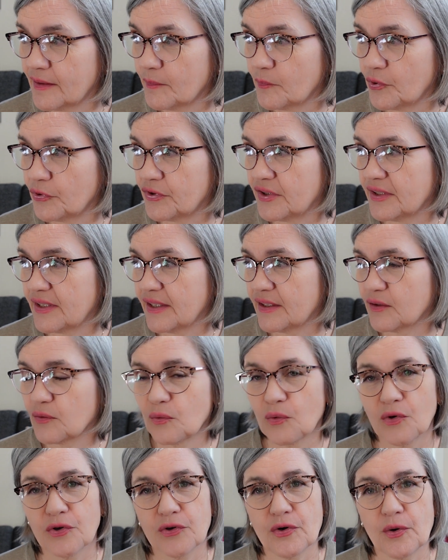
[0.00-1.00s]
put it in the
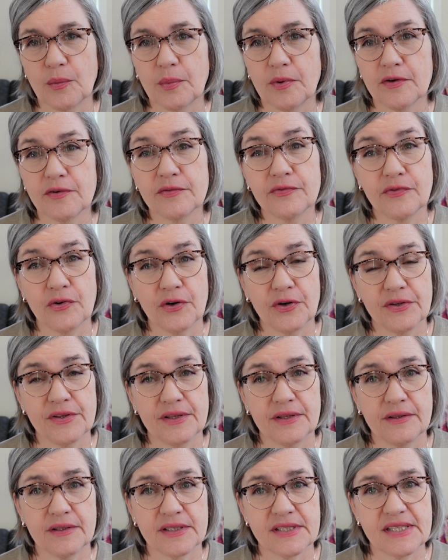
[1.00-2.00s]
wardrobe for
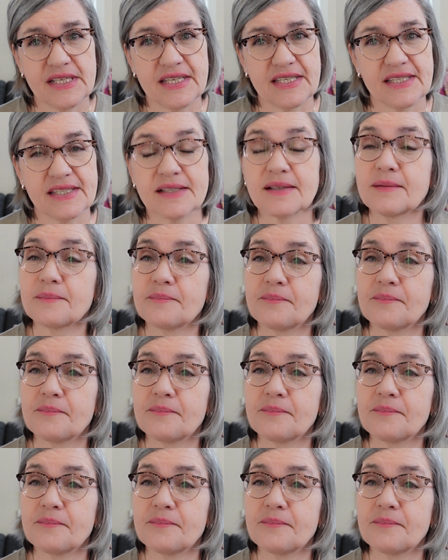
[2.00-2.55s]
the season.